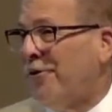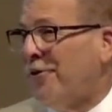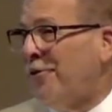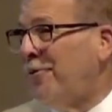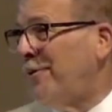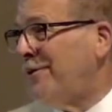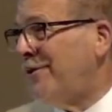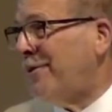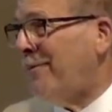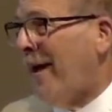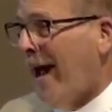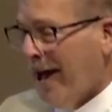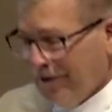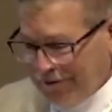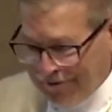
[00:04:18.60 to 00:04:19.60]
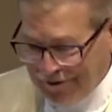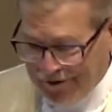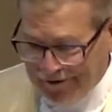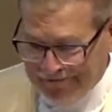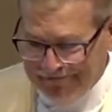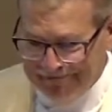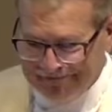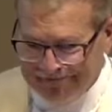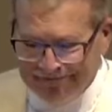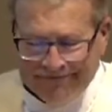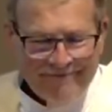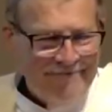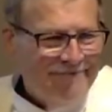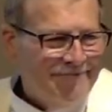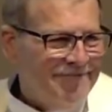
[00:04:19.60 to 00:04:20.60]
Who was your pastor?
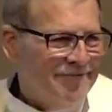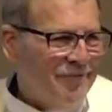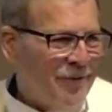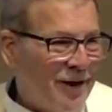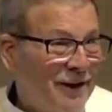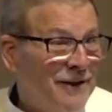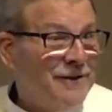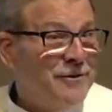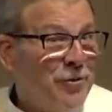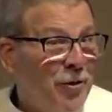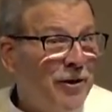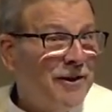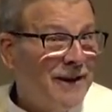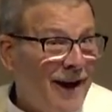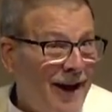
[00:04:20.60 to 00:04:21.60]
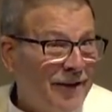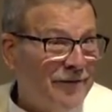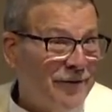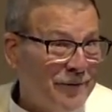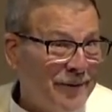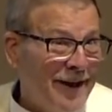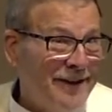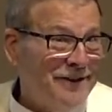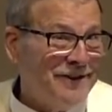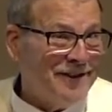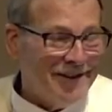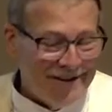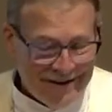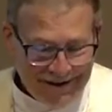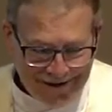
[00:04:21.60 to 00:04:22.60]
What is your
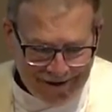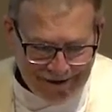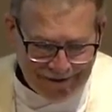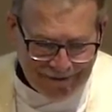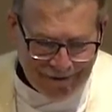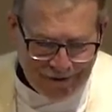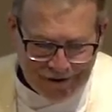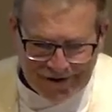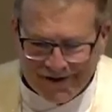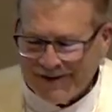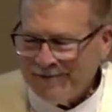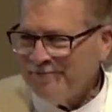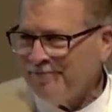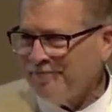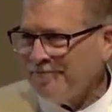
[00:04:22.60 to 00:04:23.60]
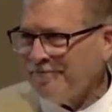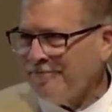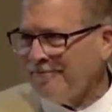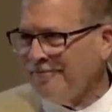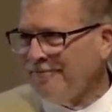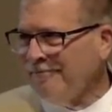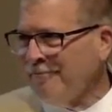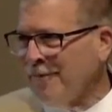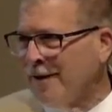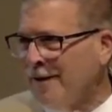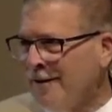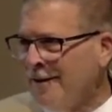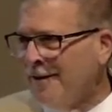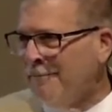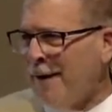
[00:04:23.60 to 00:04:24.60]
confirmation verse?
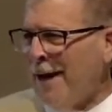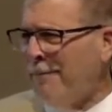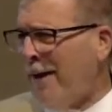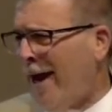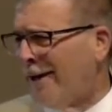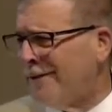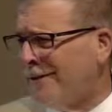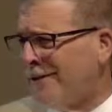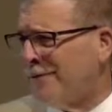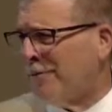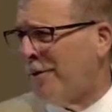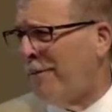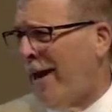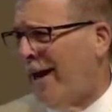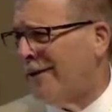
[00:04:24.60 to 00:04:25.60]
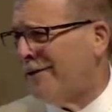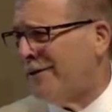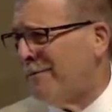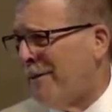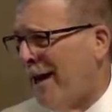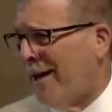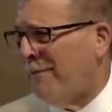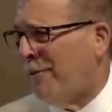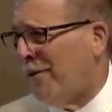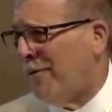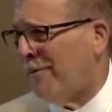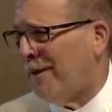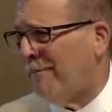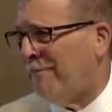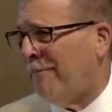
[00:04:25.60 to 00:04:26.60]
My pastors were Pastor
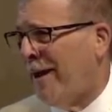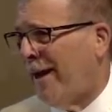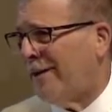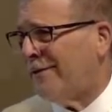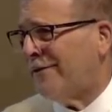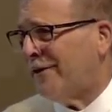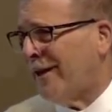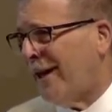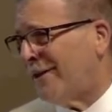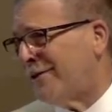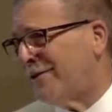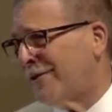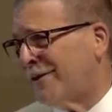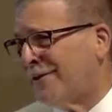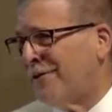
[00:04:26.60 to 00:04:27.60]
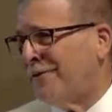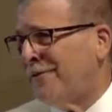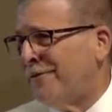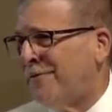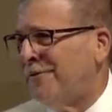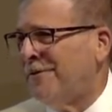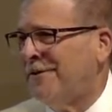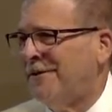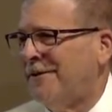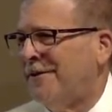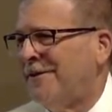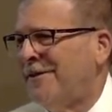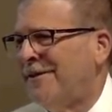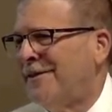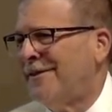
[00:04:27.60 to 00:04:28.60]
Mybohm and Pastor Lesh, took two
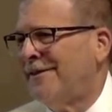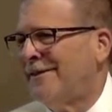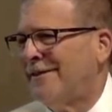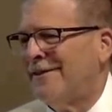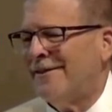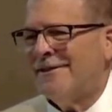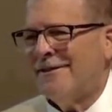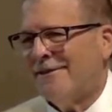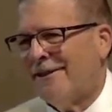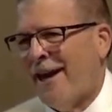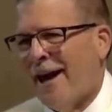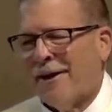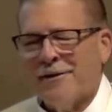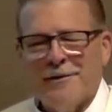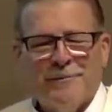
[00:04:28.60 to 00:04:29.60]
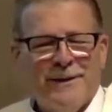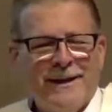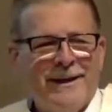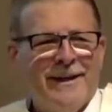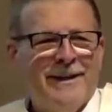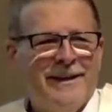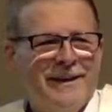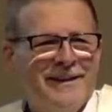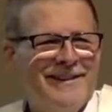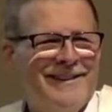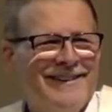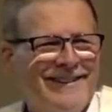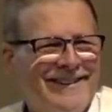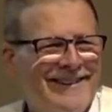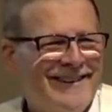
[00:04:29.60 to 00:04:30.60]
to tackle me
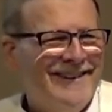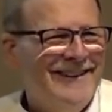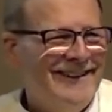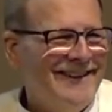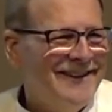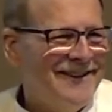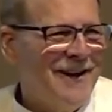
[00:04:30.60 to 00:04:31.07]
in